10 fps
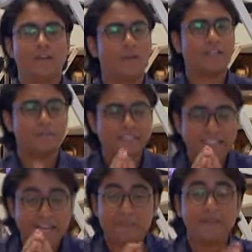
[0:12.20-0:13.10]
I welcome this
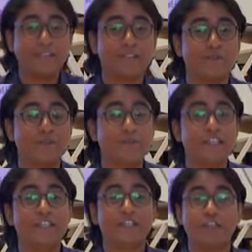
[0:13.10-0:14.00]
Health Matters with
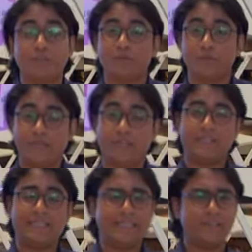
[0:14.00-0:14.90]
me, Dishen
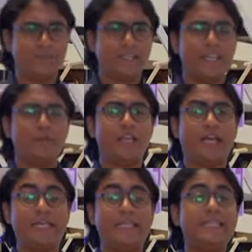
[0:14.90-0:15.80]
Kumar, and today we
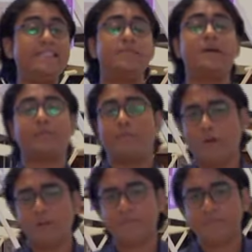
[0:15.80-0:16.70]
are in Intermark Mall.